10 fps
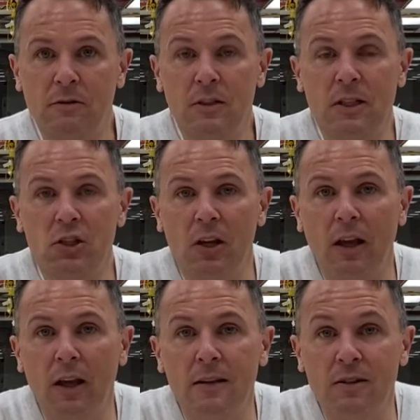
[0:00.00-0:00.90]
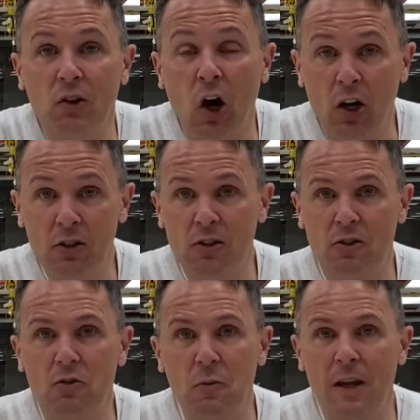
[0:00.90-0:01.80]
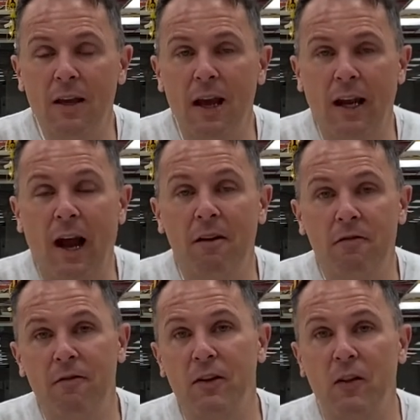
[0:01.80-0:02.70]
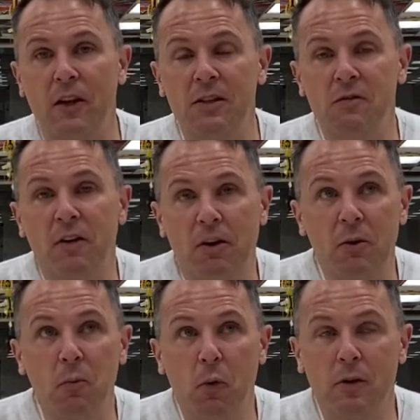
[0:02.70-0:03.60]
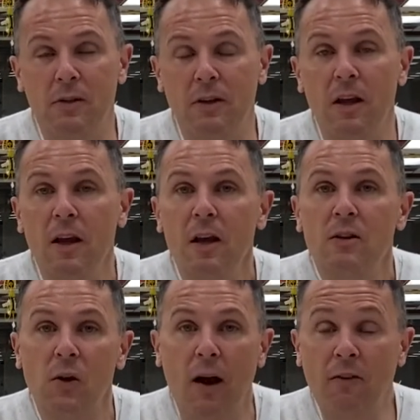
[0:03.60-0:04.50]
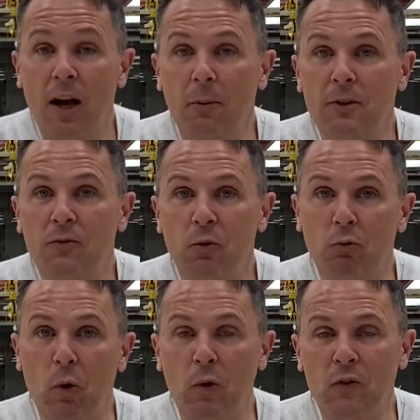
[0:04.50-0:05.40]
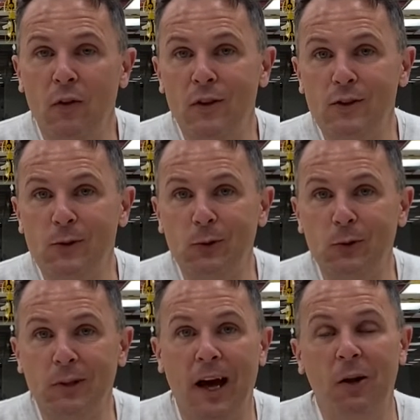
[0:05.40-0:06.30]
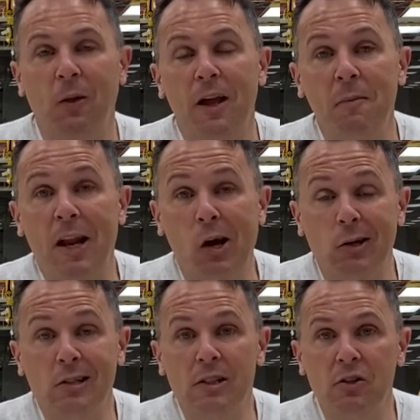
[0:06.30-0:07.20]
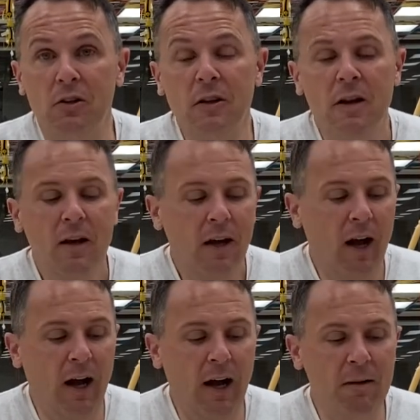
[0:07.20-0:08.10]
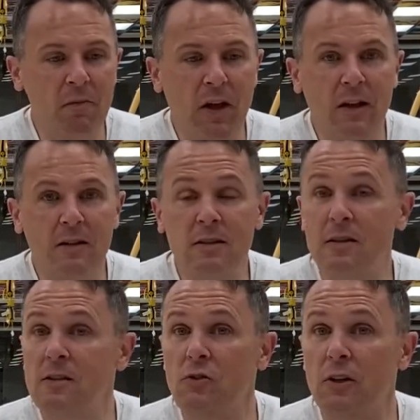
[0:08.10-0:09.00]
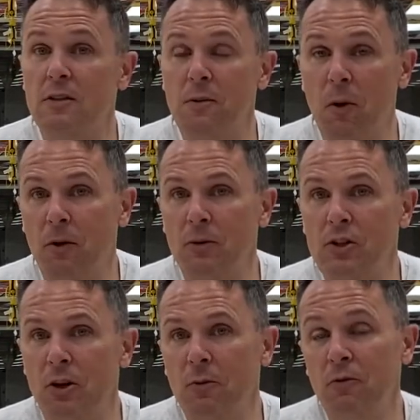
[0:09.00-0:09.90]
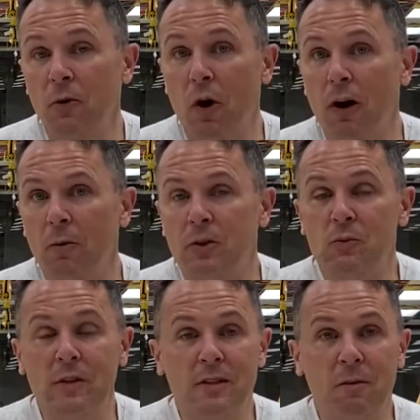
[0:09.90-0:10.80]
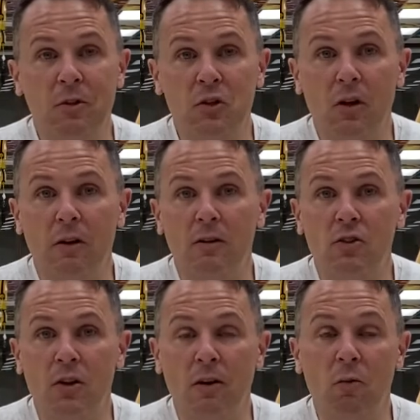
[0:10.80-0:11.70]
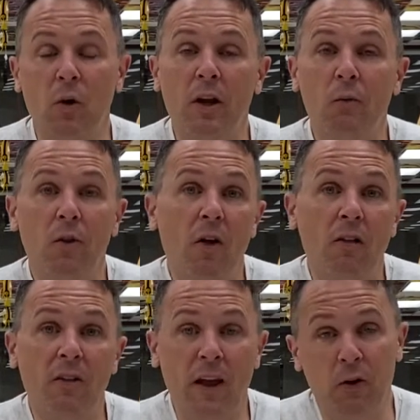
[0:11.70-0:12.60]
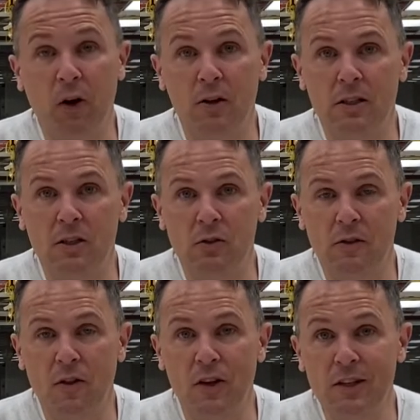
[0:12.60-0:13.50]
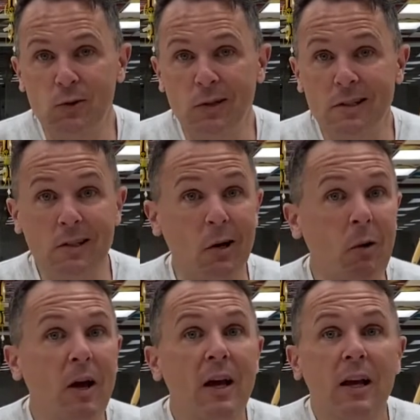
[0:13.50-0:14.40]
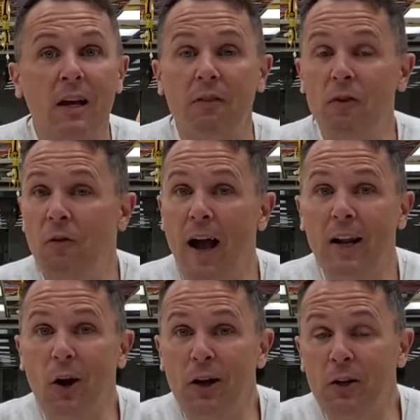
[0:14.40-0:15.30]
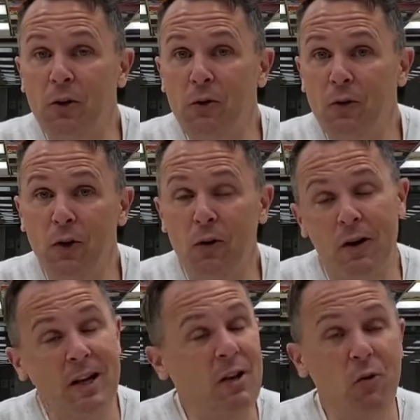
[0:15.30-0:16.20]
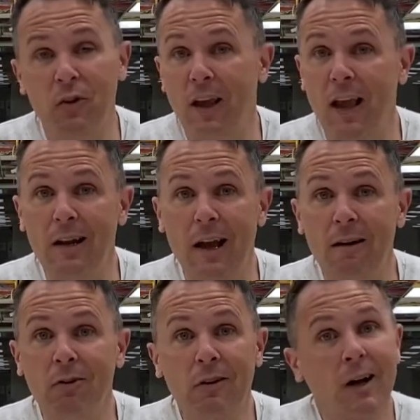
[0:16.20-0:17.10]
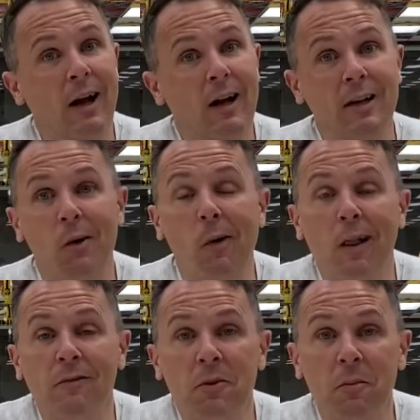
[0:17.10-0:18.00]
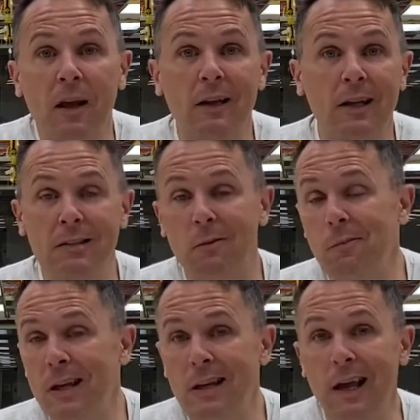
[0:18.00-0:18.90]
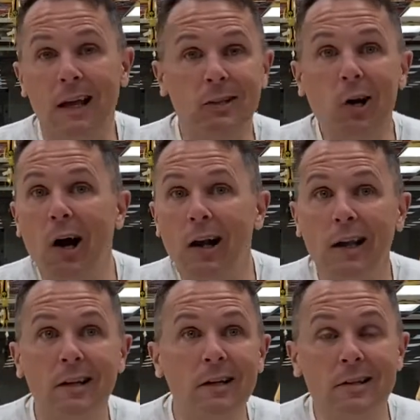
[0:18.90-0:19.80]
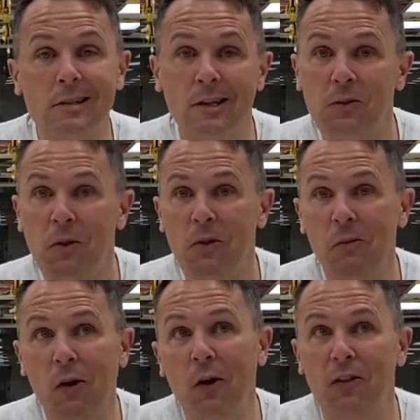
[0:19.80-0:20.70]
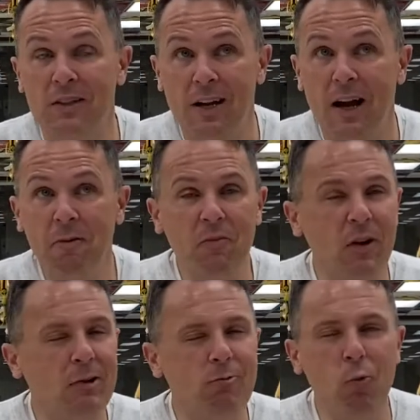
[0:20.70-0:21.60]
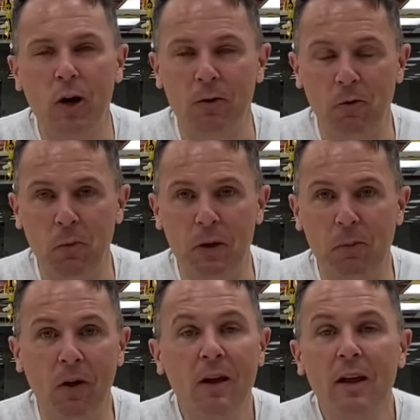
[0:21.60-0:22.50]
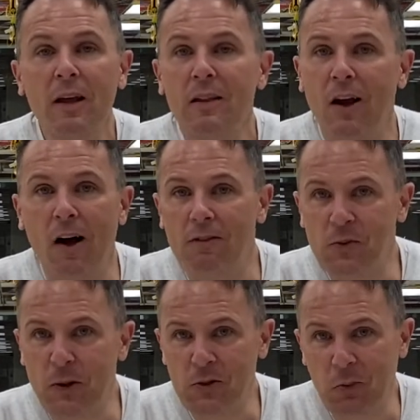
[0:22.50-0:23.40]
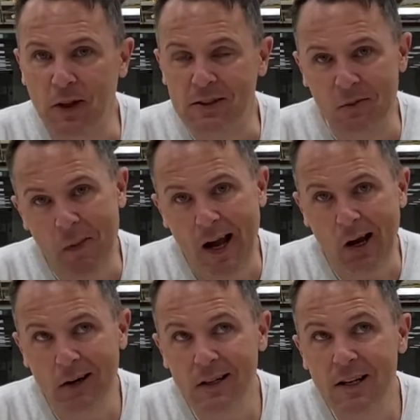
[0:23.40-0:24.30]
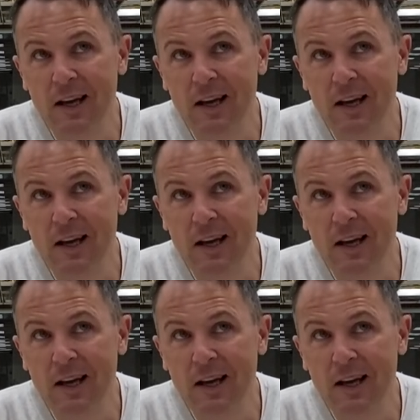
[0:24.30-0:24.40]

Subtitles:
Teaching is an art to me, and I feel that it's very important. So I have a couple different roles in this school. Not only am I an art teacher, I'm the district department chairman for art, which means I'm in charge of working with all of the other art teachers in the district. So if you've had art at Hoover or in North Canton ever, I know all of them and get to meet and talk and discuss with them all the time. They're wonderful people. They all have a special place in my heart.